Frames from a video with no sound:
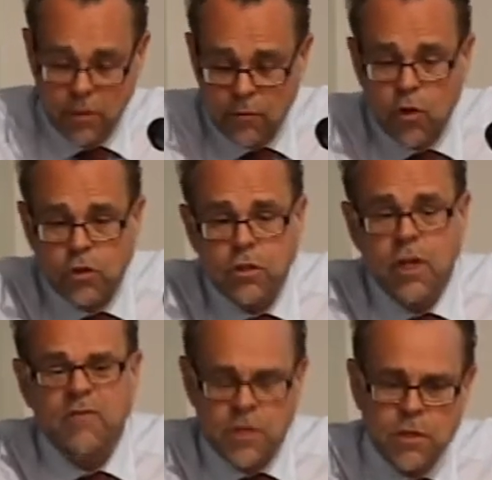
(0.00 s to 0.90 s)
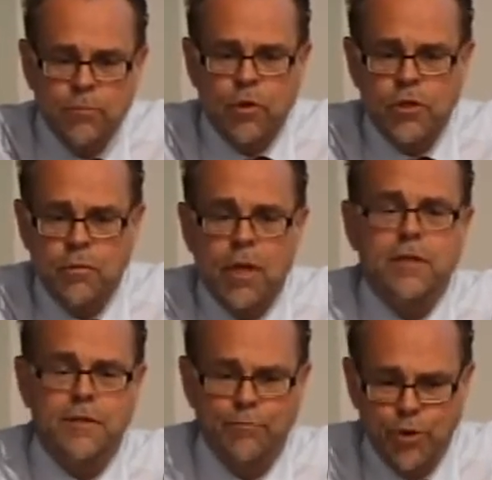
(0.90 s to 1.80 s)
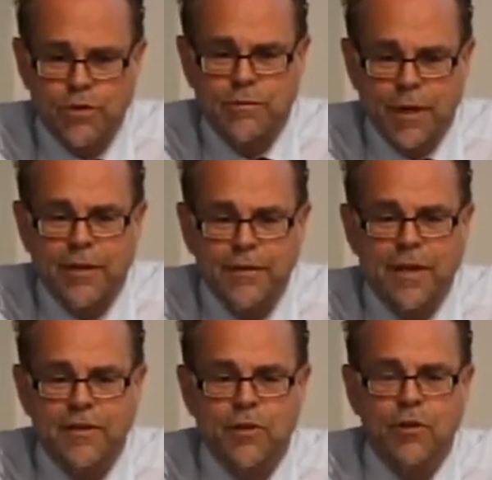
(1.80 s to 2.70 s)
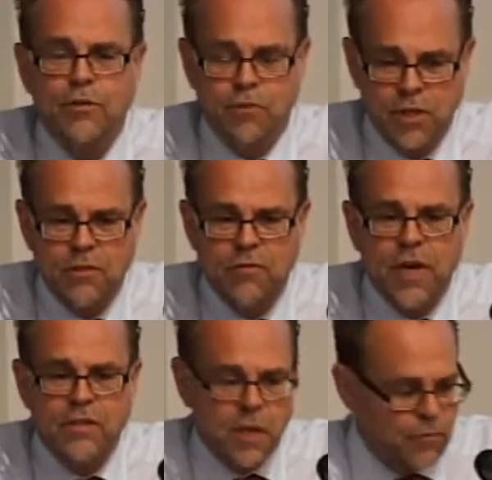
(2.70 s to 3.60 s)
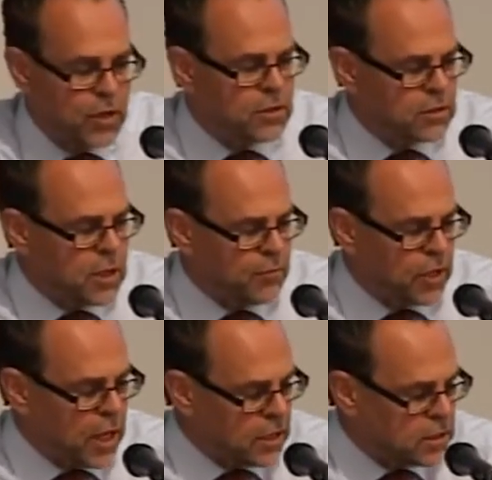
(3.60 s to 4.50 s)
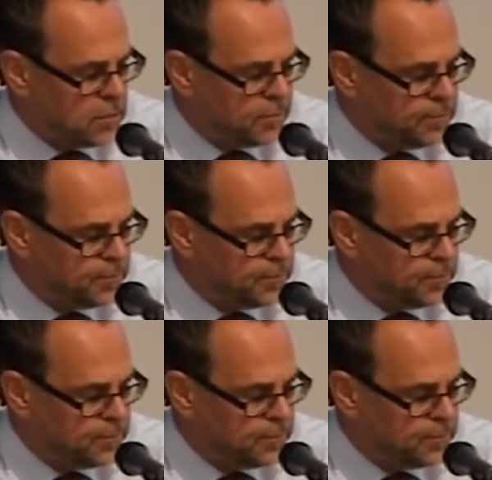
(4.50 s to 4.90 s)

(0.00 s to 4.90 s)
And of course, if it's not possible, it's not possible. Then you need to find something else.